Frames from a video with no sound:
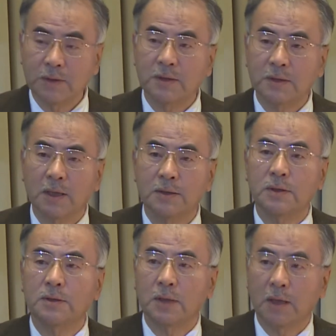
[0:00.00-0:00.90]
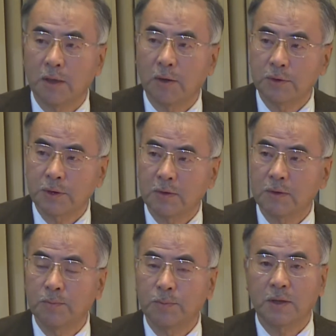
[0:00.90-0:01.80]
discuss its archaeological
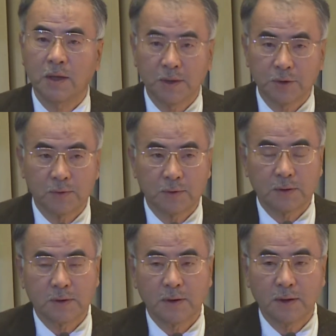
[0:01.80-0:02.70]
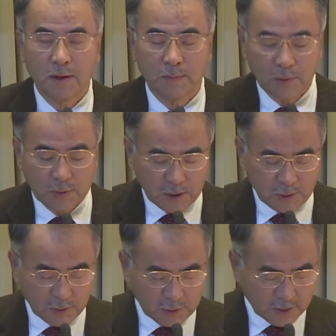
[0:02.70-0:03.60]
implications in a broader
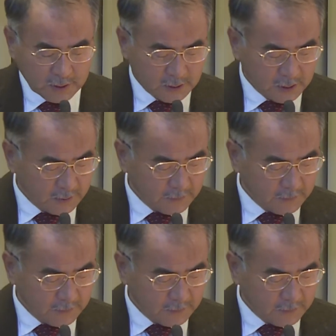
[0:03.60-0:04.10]
context.